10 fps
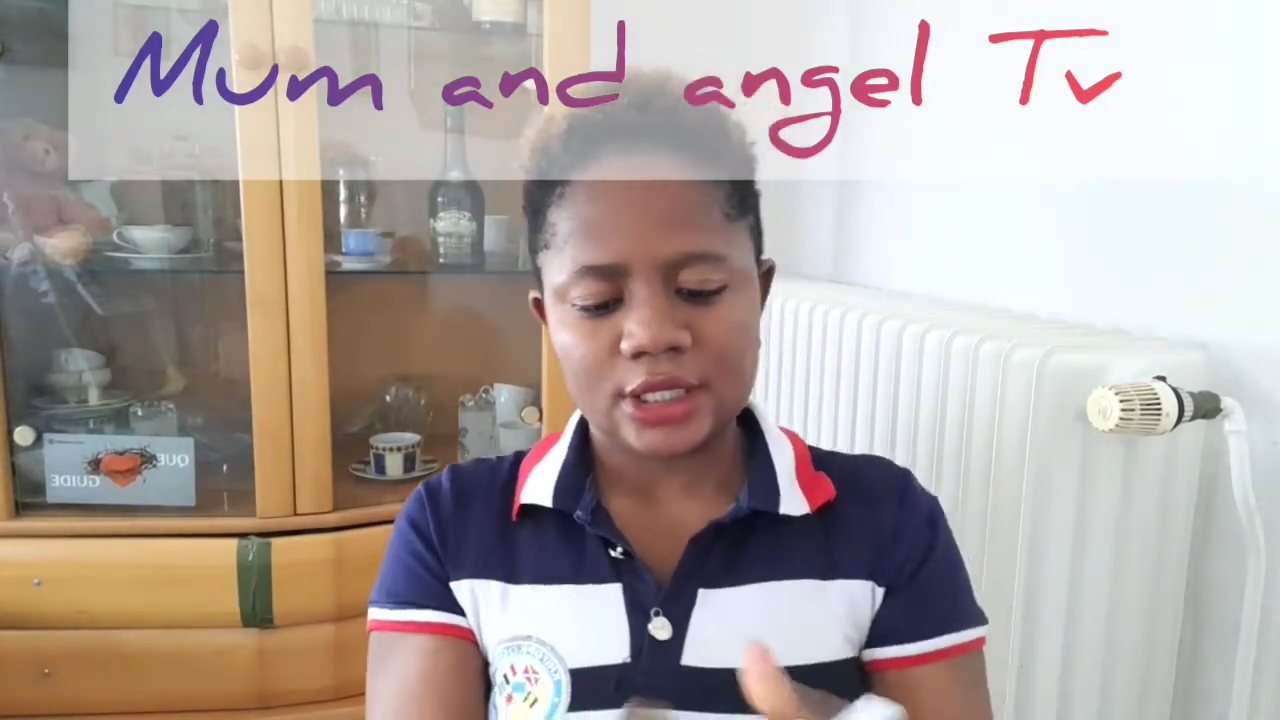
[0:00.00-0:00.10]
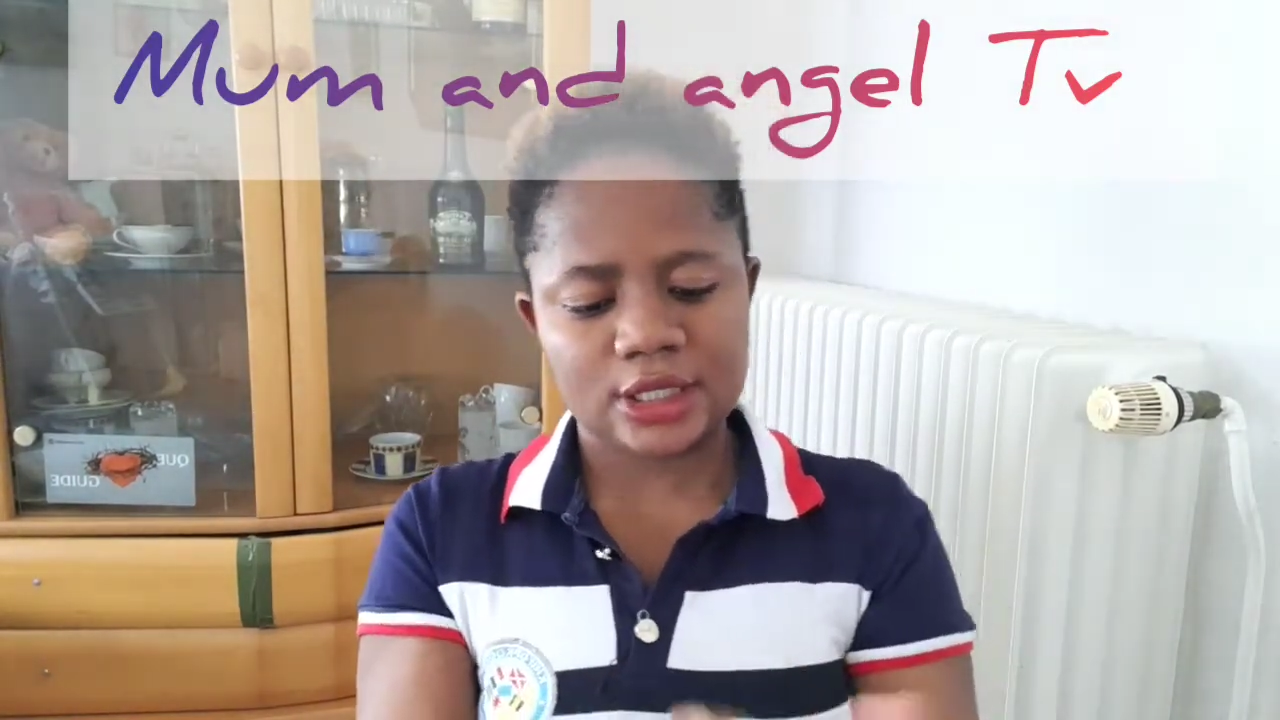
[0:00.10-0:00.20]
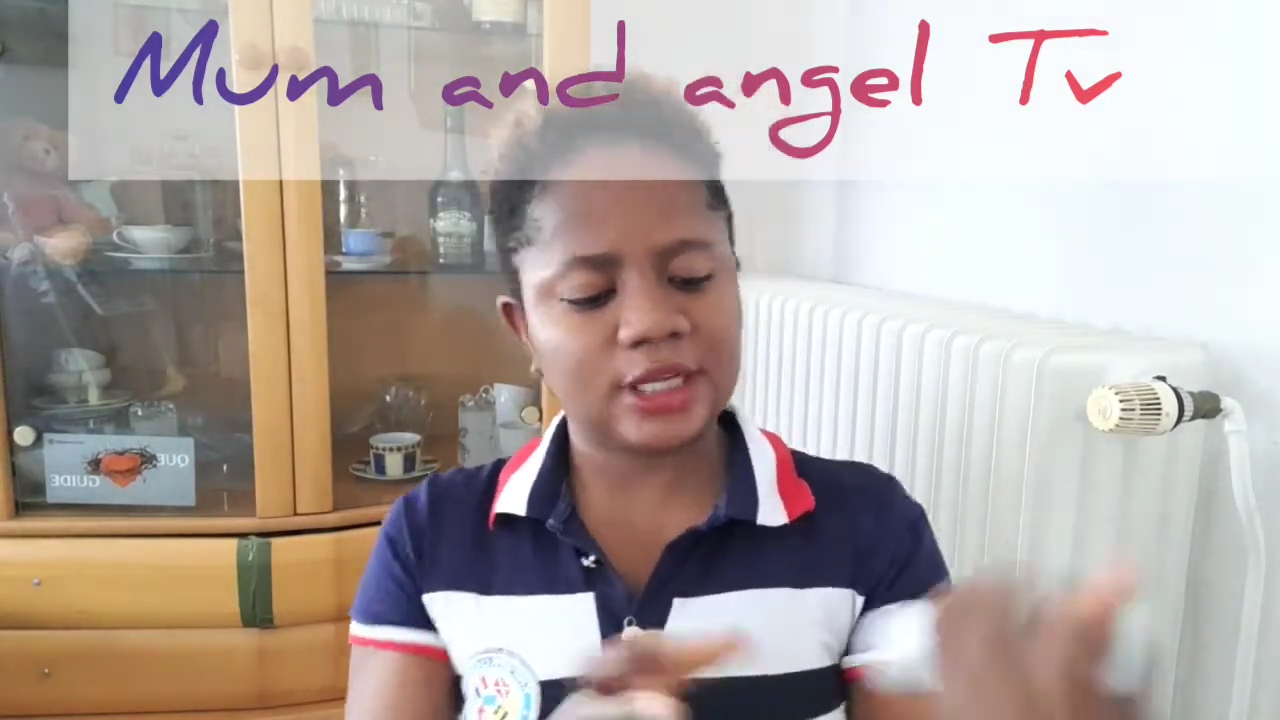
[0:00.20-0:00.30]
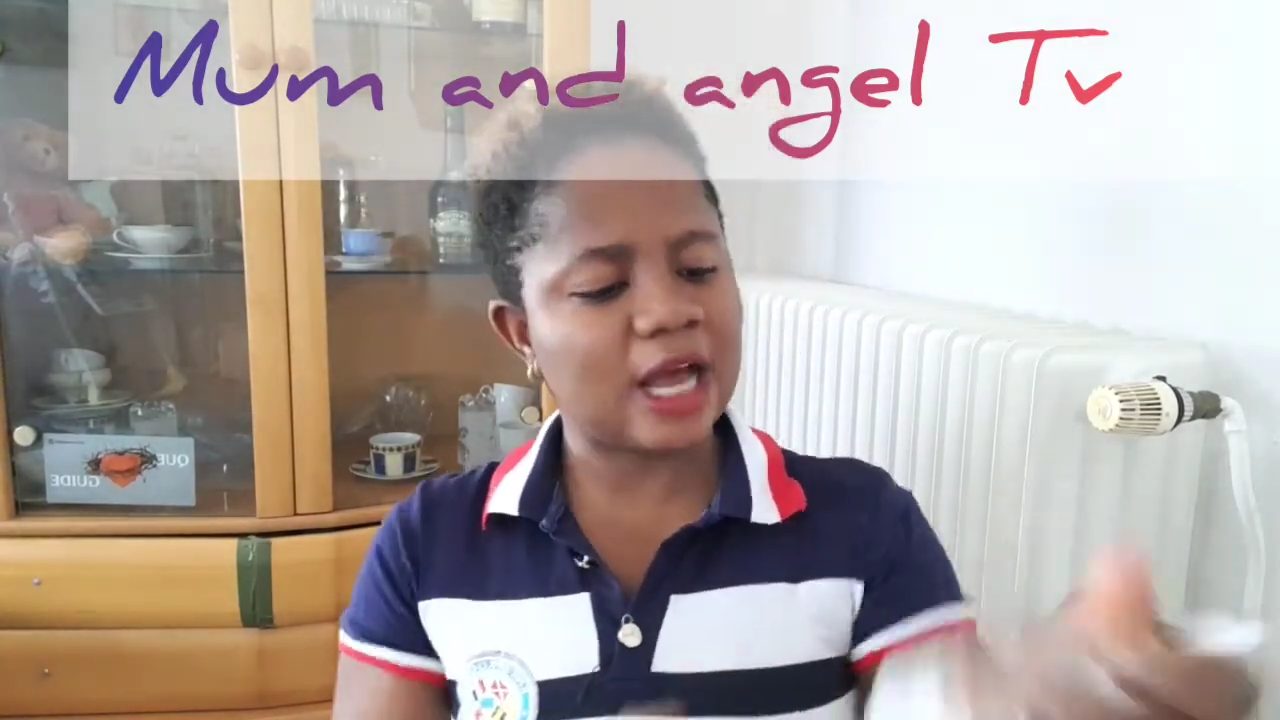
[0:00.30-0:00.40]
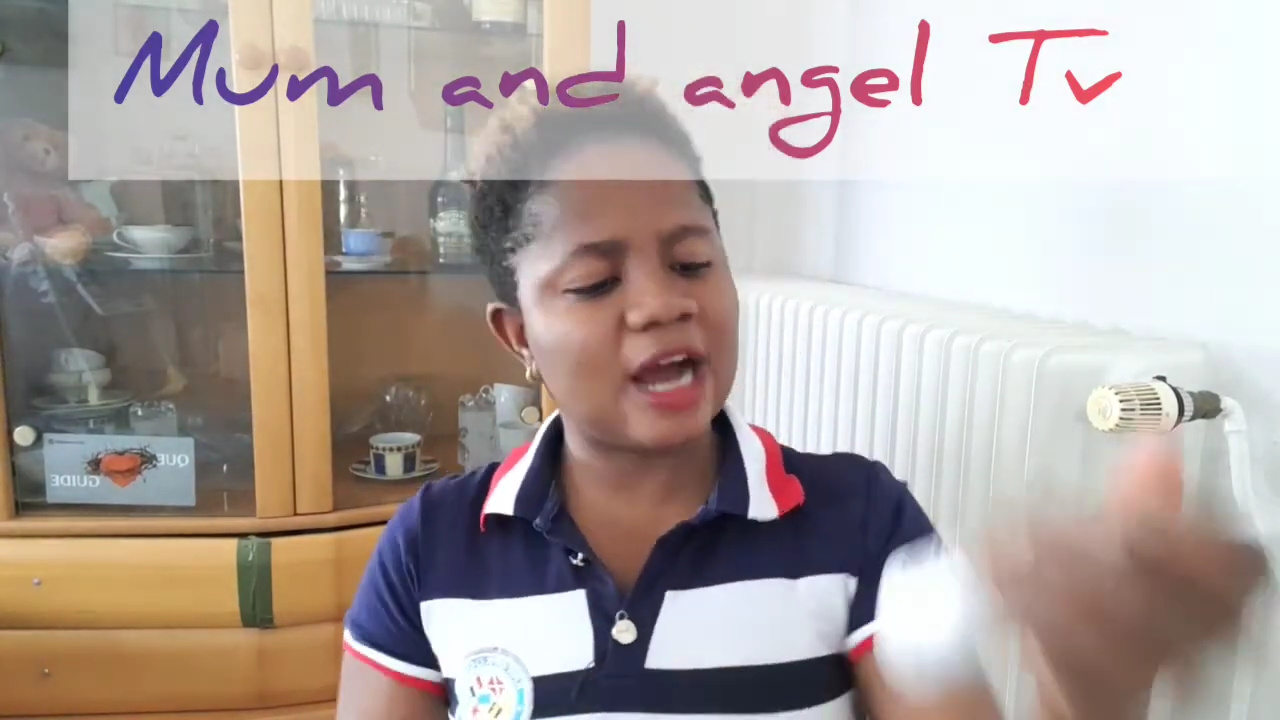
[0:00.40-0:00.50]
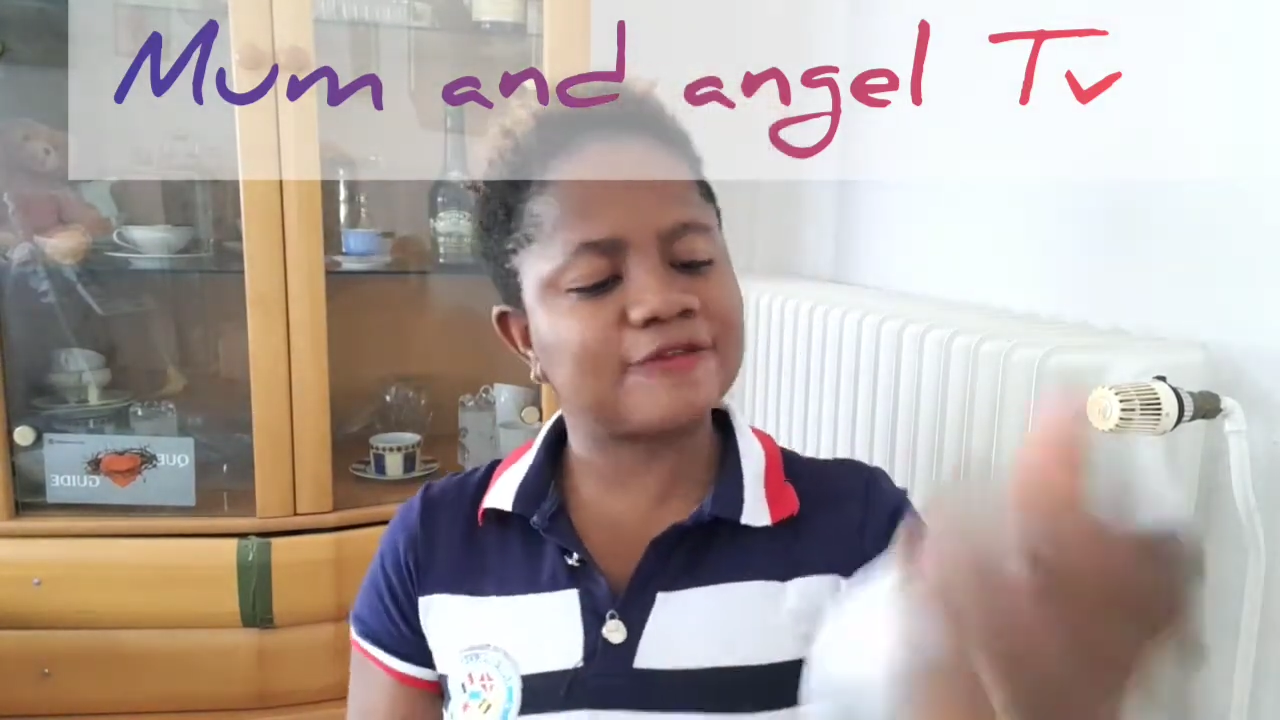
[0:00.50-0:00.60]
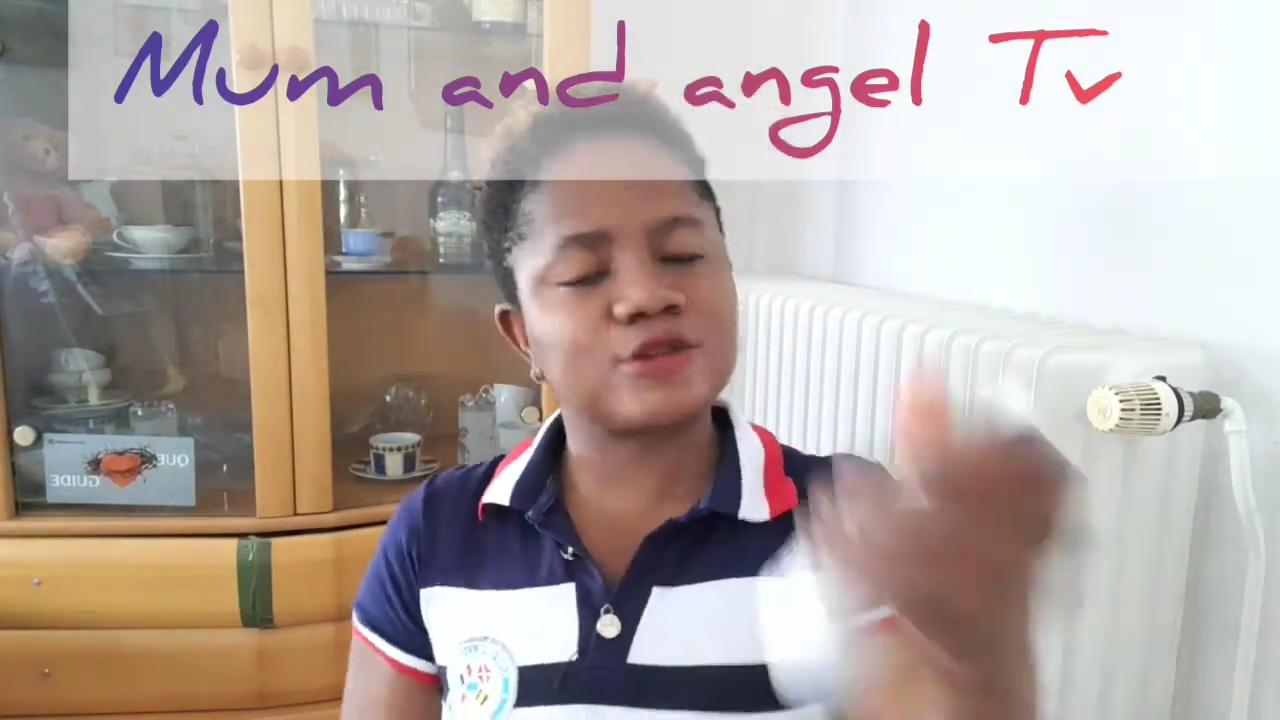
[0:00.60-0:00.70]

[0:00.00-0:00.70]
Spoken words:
Then I have